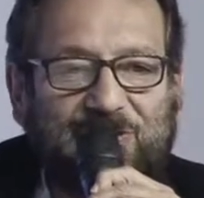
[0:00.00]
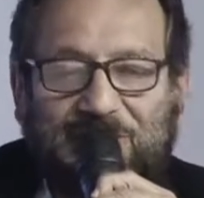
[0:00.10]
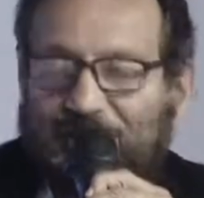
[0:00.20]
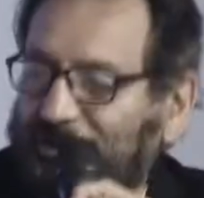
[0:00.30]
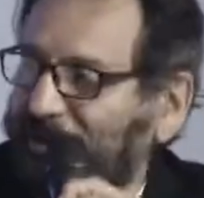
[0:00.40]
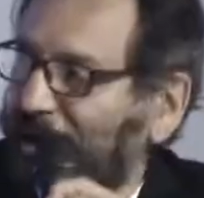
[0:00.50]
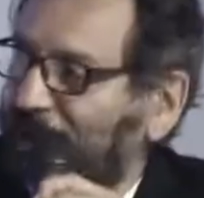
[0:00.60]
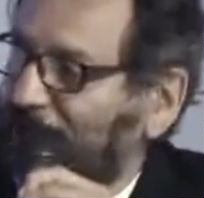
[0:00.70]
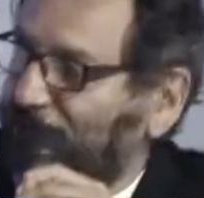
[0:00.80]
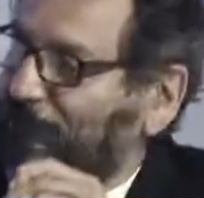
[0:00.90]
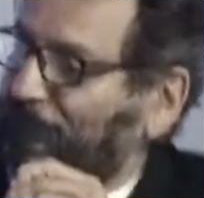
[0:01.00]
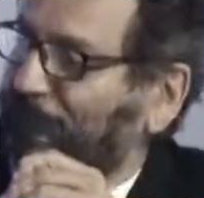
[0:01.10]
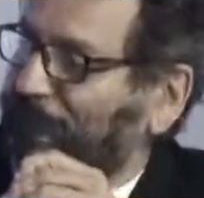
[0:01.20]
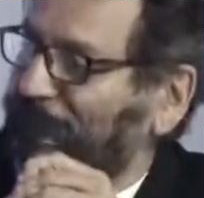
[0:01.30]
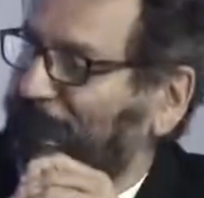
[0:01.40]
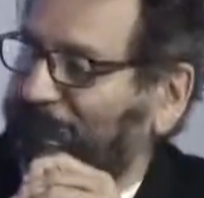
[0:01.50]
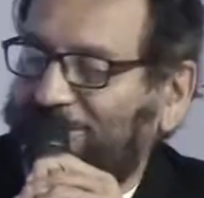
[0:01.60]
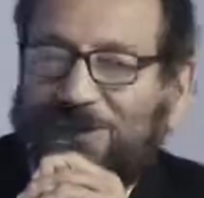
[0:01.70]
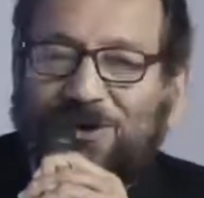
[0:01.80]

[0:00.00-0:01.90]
in the idea of craziness.